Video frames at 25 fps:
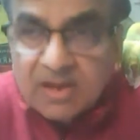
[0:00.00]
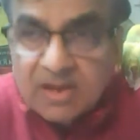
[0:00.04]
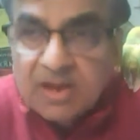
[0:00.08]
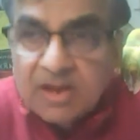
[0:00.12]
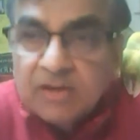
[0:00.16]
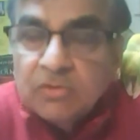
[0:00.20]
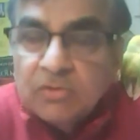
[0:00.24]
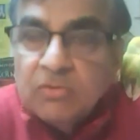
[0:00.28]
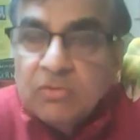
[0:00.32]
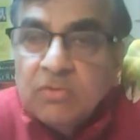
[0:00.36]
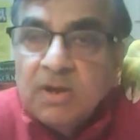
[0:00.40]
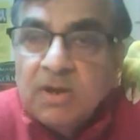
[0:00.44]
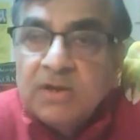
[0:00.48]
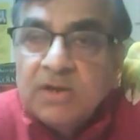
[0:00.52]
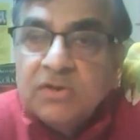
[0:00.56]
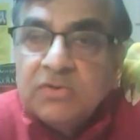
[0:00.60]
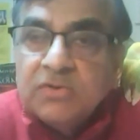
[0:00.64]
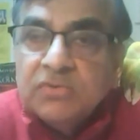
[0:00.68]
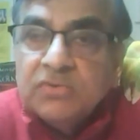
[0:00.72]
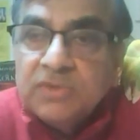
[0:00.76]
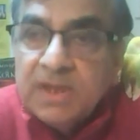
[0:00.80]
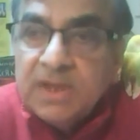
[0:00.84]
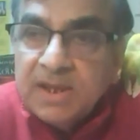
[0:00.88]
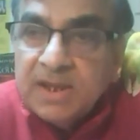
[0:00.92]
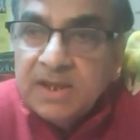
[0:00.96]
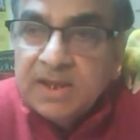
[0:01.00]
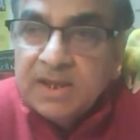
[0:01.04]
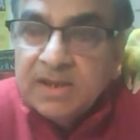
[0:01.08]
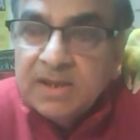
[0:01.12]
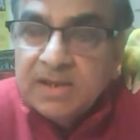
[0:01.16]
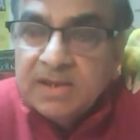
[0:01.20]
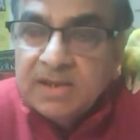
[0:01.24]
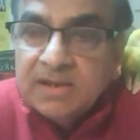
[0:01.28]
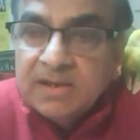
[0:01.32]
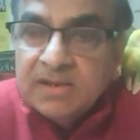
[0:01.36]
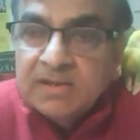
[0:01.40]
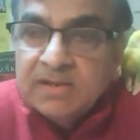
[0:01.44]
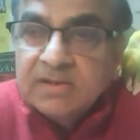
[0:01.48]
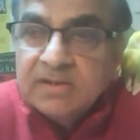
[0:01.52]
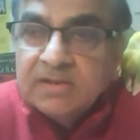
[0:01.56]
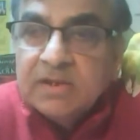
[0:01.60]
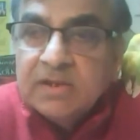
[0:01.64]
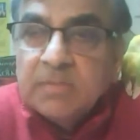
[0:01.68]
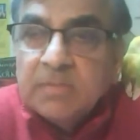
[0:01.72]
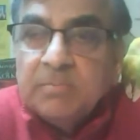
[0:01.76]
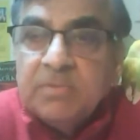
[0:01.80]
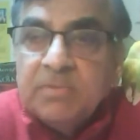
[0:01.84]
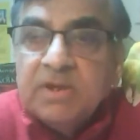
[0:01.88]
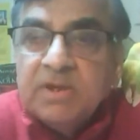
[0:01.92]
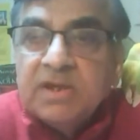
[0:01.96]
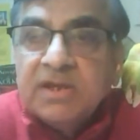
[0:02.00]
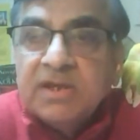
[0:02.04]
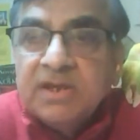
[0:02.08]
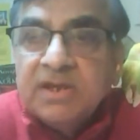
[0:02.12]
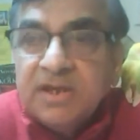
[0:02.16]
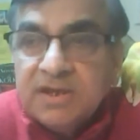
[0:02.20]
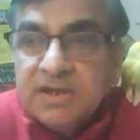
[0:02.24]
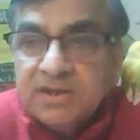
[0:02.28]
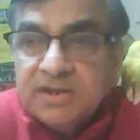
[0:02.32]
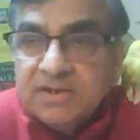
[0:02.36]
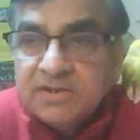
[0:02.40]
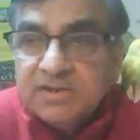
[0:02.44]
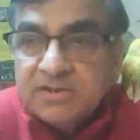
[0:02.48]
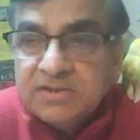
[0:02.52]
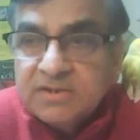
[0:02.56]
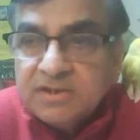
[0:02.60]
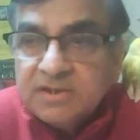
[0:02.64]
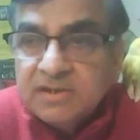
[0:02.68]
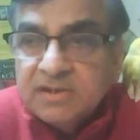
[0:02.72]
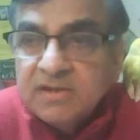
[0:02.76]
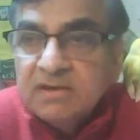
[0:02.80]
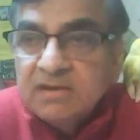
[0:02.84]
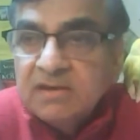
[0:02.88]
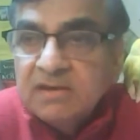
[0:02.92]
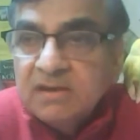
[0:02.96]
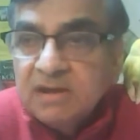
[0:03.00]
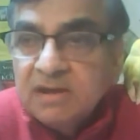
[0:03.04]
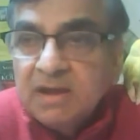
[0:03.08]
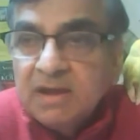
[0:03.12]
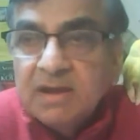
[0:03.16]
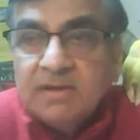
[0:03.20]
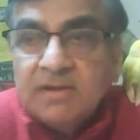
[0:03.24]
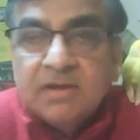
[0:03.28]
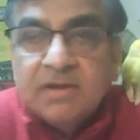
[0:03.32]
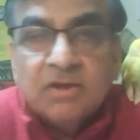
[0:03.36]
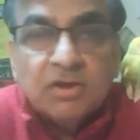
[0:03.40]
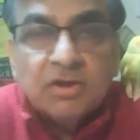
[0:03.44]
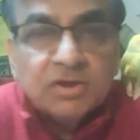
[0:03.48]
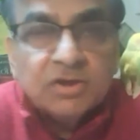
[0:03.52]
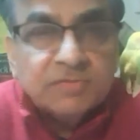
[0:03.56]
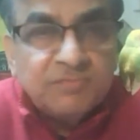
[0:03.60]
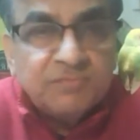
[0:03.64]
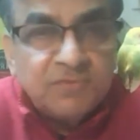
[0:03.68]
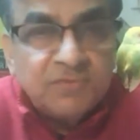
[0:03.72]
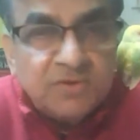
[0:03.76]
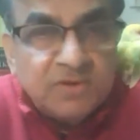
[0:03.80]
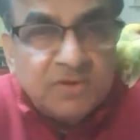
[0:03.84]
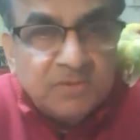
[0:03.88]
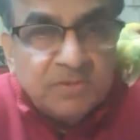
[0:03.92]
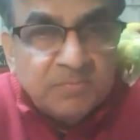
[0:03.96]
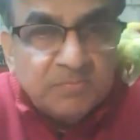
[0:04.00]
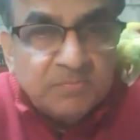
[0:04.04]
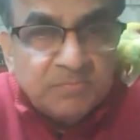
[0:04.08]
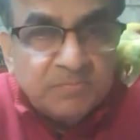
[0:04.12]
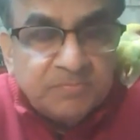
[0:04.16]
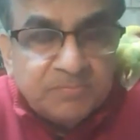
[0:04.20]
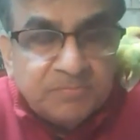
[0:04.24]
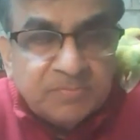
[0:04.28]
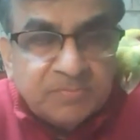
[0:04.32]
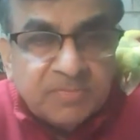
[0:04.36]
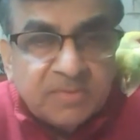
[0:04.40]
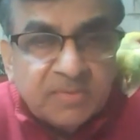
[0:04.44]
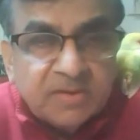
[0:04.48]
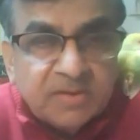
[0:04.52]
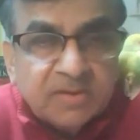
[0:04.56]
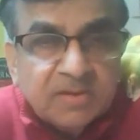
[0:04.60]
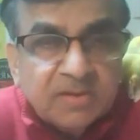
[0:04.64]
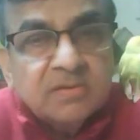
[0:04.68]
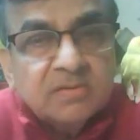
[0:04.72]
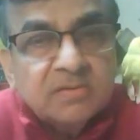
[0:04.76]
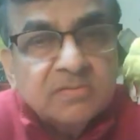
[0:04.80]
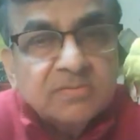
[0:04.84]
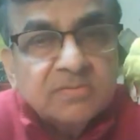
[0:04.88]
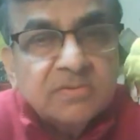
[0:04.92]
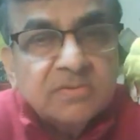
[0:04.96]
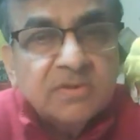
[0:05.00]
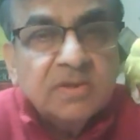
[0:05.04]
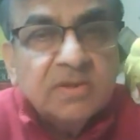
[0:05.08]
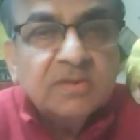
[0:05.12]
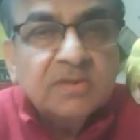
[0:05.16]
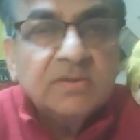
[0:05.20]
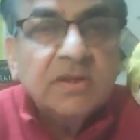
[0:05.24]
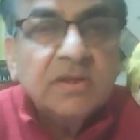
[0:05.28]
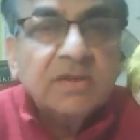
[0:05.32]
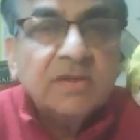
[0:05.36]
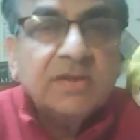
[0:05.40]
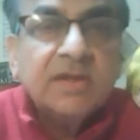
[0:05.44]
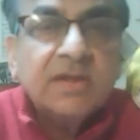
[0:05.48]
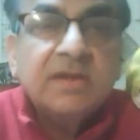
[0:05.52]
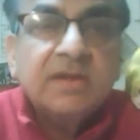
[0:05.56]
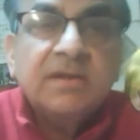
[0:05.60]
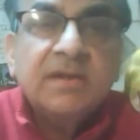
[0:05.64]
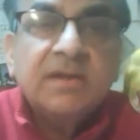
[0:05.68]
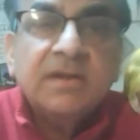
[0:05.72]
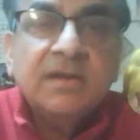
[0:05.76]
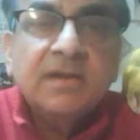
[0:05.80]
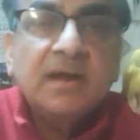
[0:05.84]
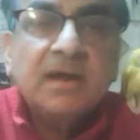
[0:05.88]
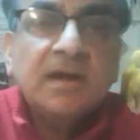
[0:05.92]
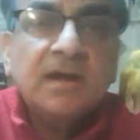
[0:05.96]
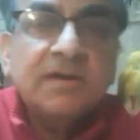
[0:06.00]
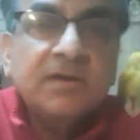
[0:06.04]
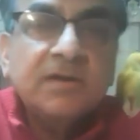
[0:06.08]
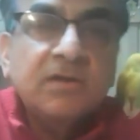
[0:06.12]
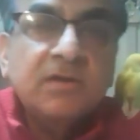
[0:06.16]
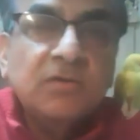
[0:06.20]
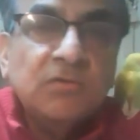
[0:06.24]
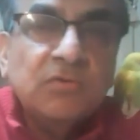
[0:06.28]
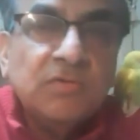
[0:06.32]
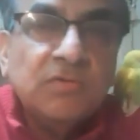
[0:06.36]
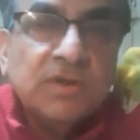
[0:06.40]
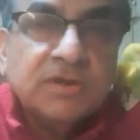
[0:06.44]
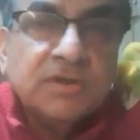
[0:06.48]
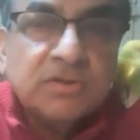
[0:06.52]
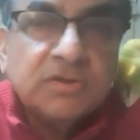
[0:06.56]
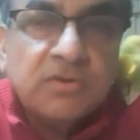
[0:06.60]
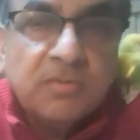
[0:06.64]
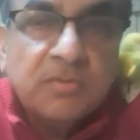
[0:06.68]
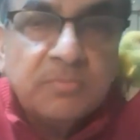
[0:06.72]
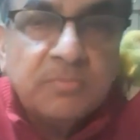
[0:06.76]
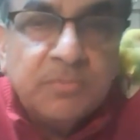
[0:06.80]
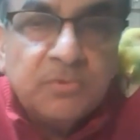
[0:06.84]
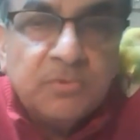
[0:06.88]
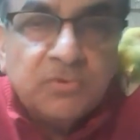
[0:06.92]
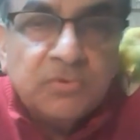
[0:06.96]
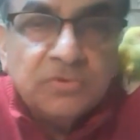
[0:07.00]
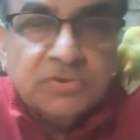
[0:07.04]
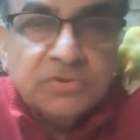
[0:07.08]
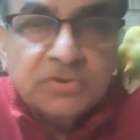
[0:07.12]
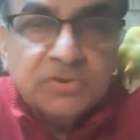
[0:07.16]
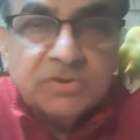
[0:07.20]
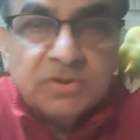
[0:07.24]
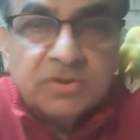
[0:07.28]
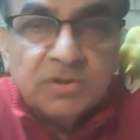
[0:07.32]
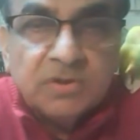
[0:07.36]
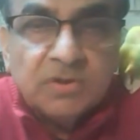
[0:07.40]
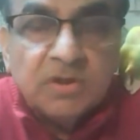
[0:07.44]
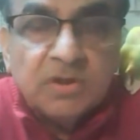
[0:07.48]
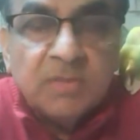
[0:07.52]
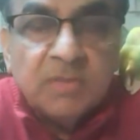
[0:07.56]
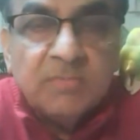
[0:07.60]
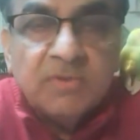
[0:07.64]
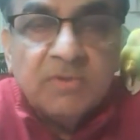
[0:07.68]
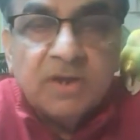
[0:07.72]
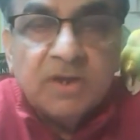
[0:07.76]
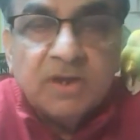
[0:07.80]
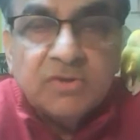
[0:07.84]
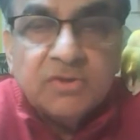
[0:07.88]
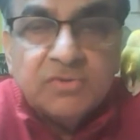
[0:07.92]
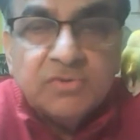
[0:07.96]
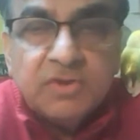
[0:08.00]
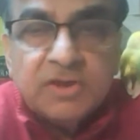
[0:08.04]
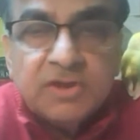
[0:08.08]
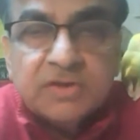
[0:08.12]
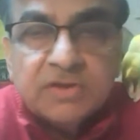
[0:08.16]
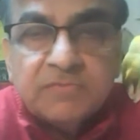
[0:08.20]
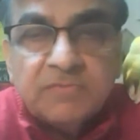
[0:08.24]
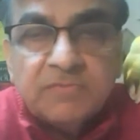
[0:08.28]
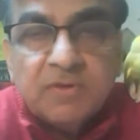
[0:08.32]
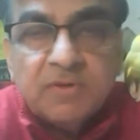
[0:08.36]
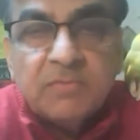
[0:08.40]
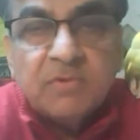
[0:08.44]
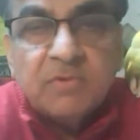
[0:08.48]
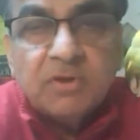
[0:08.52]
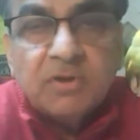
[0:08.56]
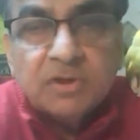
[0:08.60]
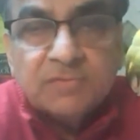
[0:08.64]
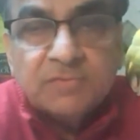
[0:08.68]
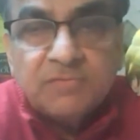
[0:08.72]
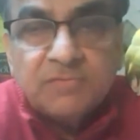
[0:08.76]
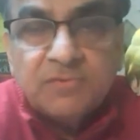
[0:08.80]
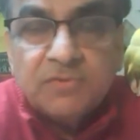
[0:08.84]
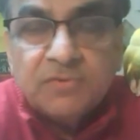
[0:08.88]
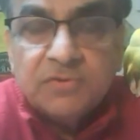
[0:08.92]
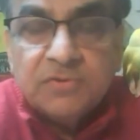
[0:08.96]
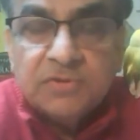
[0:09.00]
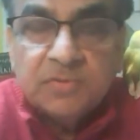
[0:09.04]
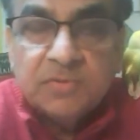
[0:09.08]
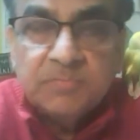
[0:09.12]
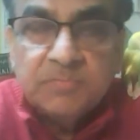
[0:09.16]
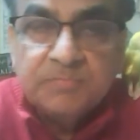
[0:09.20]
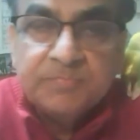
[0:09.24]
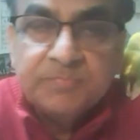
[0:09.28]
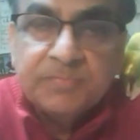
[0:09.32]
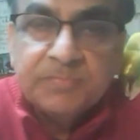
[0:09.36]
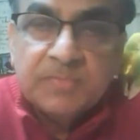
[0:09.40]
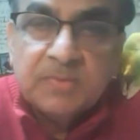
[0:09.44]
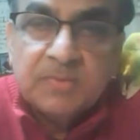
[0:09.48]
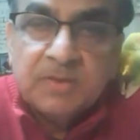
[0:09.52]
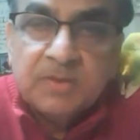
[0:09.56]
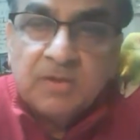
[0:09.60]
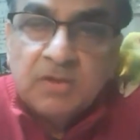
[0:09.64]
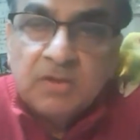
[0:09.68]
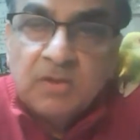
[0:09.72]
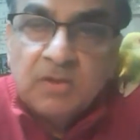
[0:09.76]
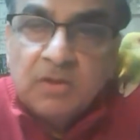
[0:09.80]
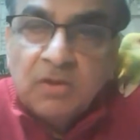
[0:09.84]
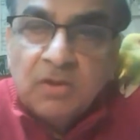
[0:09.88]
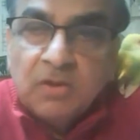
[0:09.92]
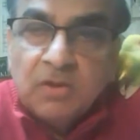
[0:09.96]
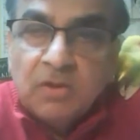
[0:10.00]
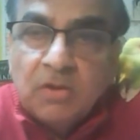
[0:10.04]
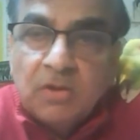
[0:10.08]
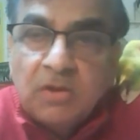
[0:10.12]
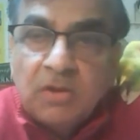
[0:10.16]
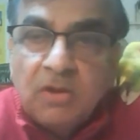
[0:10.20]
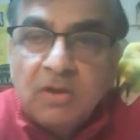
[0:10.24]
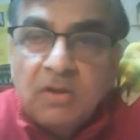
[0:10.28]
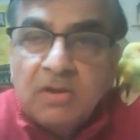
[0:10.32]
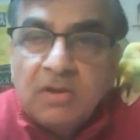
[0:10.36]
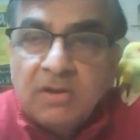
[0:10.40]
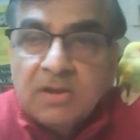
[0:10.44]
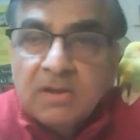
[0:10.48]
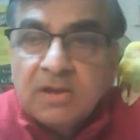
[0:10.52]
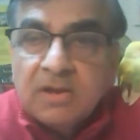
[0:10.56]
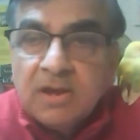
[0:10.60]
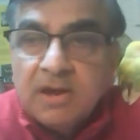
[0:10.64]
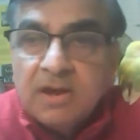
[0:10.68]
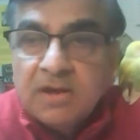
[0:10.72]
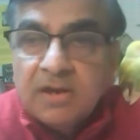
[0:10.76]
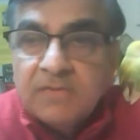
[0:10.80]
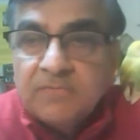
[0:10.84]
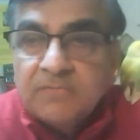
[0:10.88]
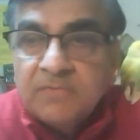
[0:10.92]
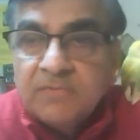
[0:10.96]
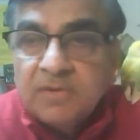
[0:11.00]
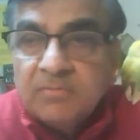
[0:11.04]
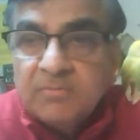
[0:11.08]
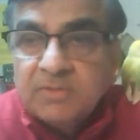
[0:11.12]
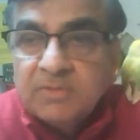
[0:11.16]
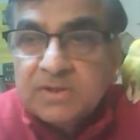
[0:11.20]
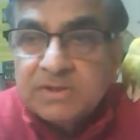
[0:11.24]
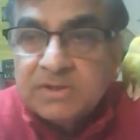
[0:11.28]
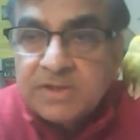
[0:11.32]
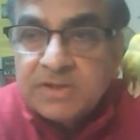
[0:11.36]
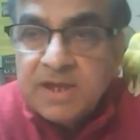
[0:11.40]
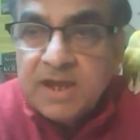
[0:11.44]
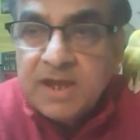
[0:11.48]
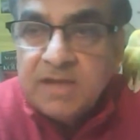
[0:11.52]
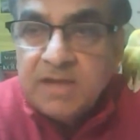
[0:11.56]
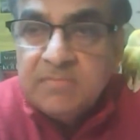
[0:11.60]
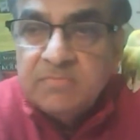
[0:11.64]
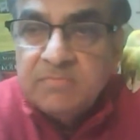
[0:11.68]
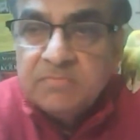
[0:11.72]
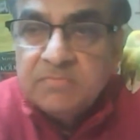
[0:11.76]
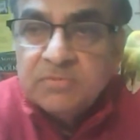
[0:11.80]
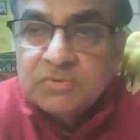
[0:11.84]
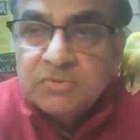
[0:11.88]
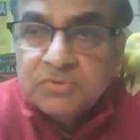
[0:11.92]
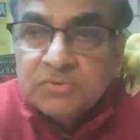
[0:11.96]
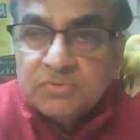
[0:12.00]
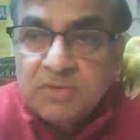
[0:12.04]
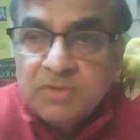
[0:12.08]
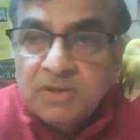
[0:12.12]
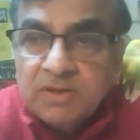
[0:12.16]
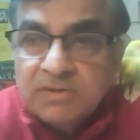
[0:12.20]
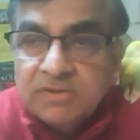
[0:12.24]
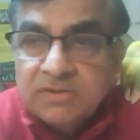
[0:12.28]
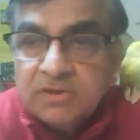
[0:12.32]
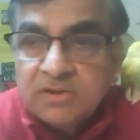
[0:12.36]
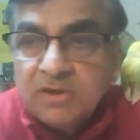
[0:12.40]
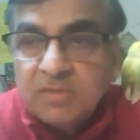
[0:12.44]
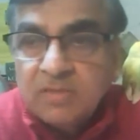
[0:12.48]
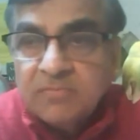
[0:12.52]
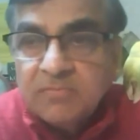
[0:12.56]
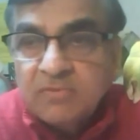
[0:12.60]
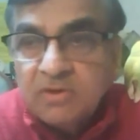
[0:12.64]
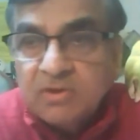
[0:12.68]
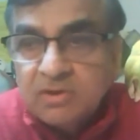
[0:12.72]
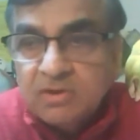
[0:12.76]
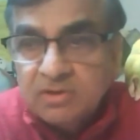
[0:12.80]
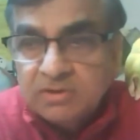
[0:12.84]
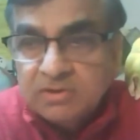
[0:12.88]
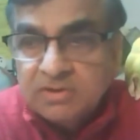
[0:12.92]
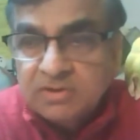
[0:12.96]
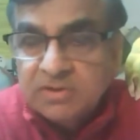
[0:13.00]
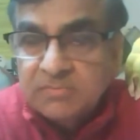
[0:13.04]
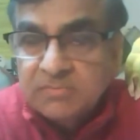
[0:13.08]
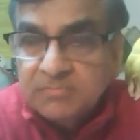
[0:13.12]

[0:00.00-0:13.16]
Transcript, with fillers: And what do they, the big kids, learn in Oxford? The kindergarten was composed of graduates from Oxford, all cut from the same swath of cloth,